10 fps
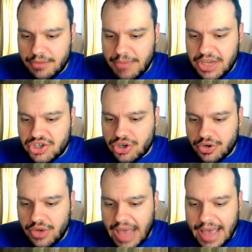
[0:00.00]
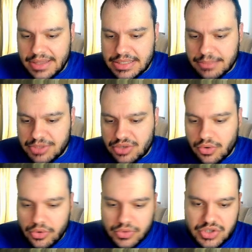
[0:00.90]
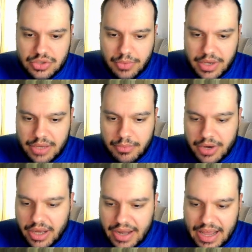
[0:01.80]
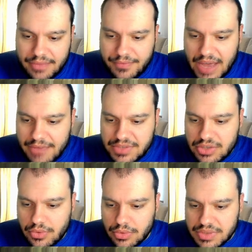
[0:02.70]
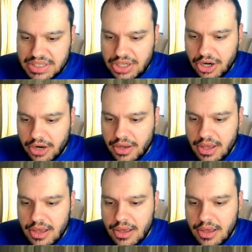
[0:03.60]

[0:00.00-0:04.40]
Make sure you add some scrolls to it. We're gonna add 5 scrolls here.